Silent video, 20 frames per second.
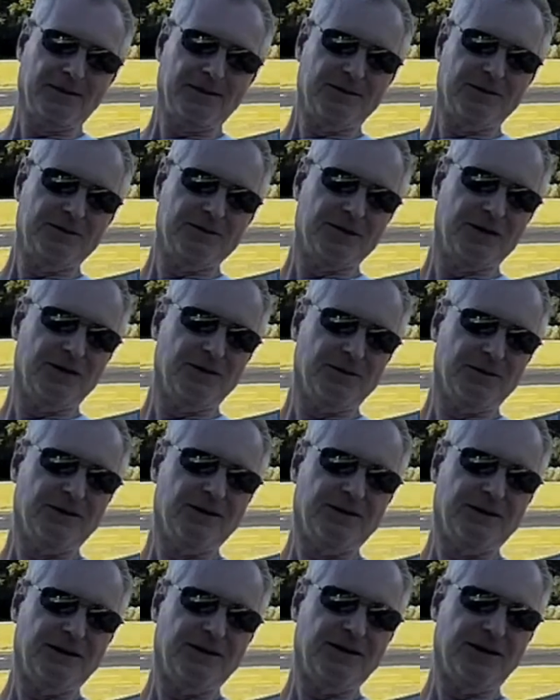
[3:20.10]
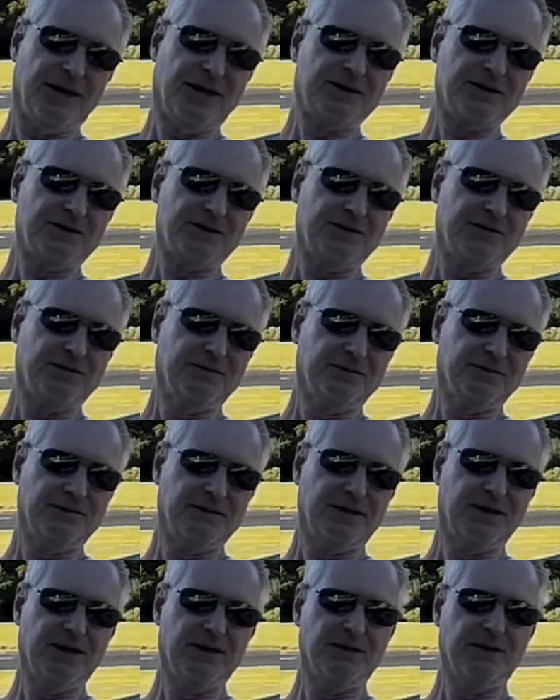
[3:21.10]
So you need cash
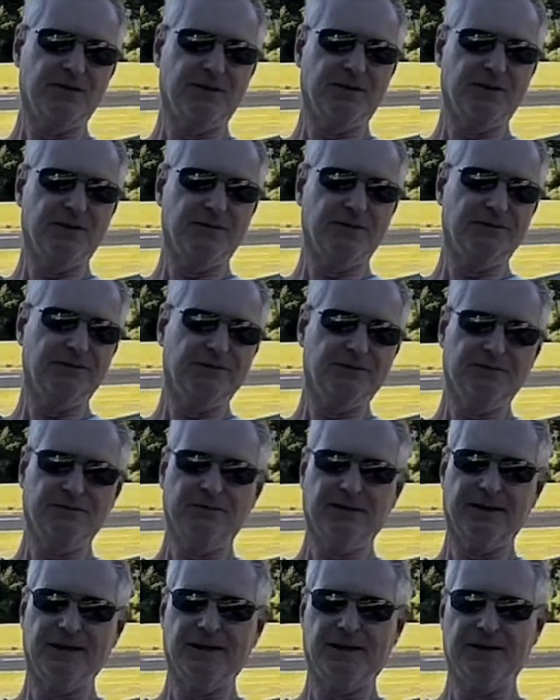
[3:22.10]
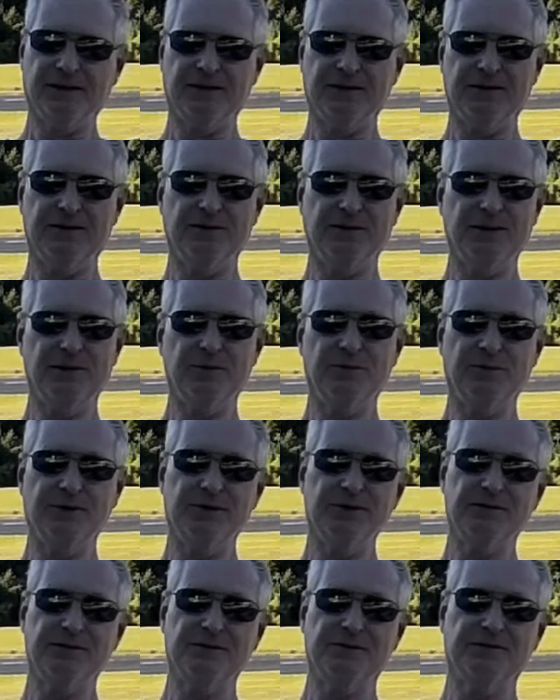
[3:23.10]
to get a drone, and you need a
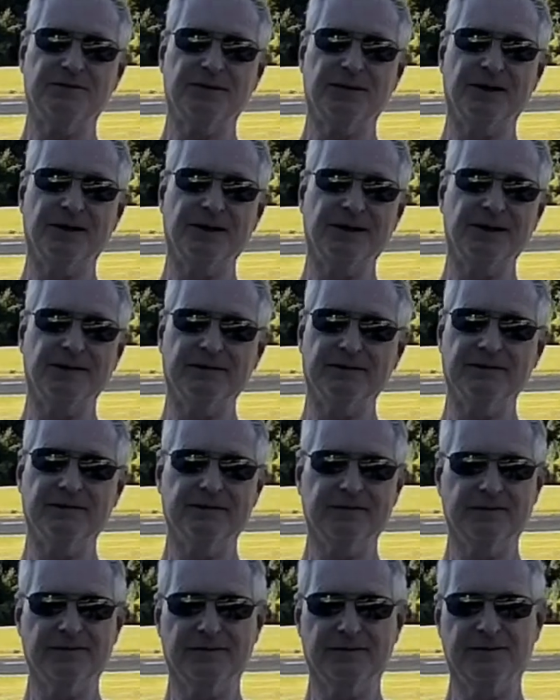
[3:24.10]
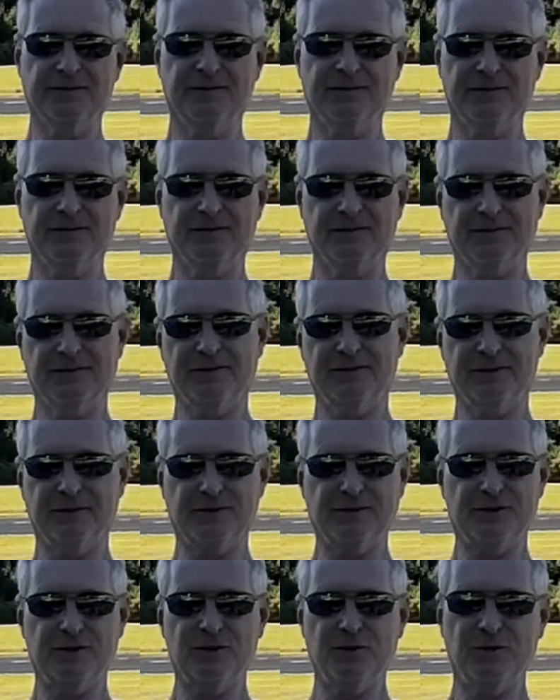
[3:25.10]
place to fly it. They're
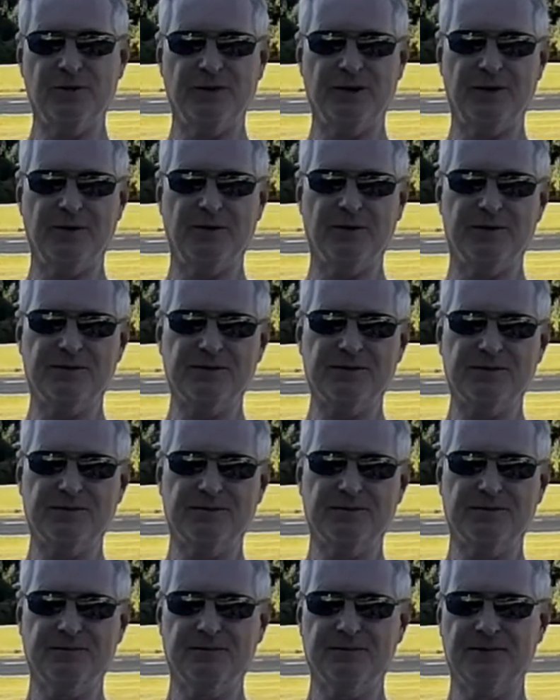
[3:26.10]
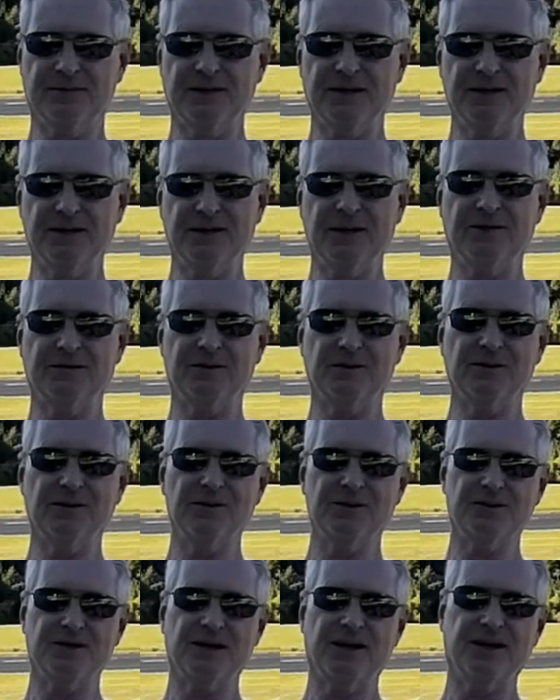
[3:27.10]
the two big ones. Then you have to
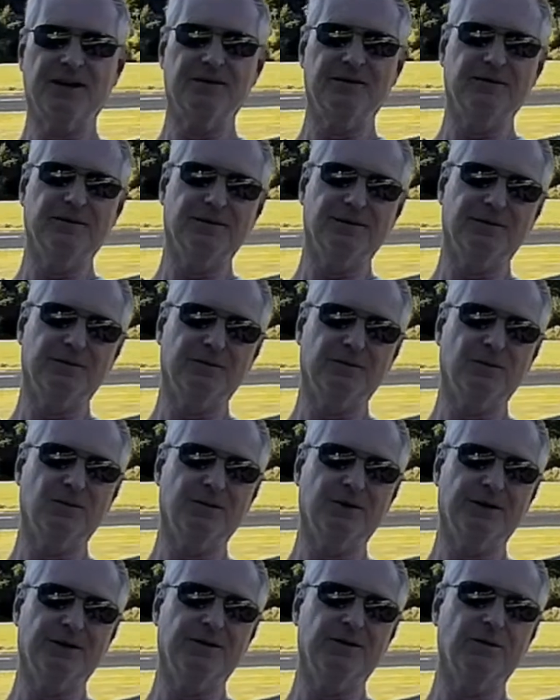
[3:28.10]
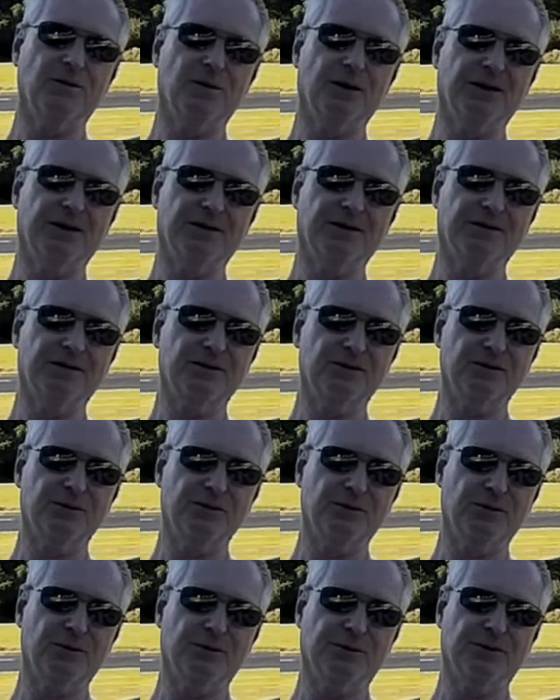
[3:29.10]
decide on what you want to
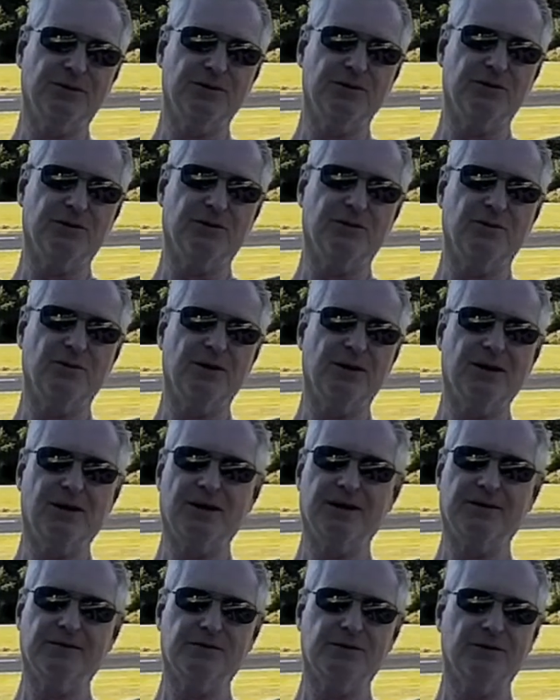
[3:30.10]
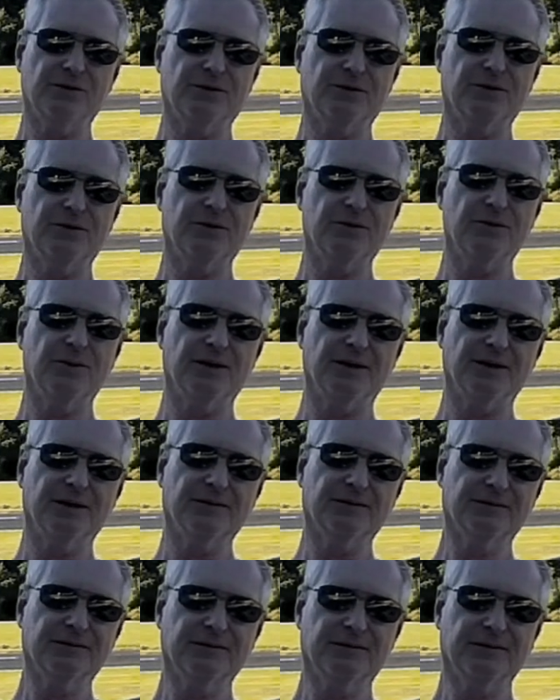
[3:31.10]
do with the drone, what kind of drone you want.
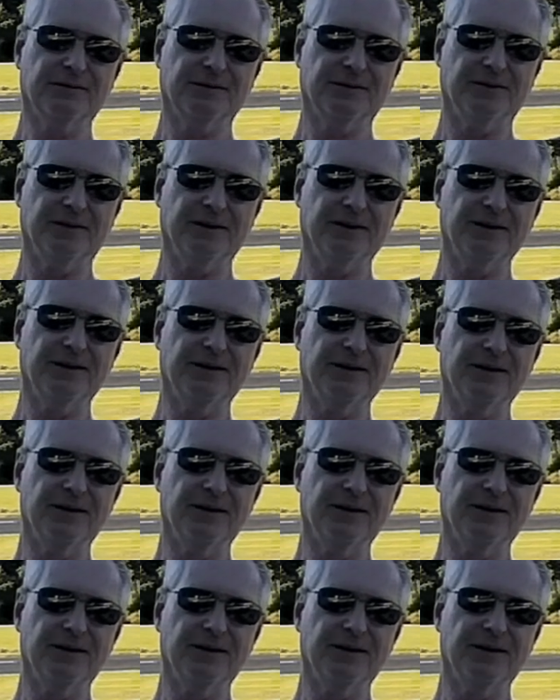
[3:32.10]
All right.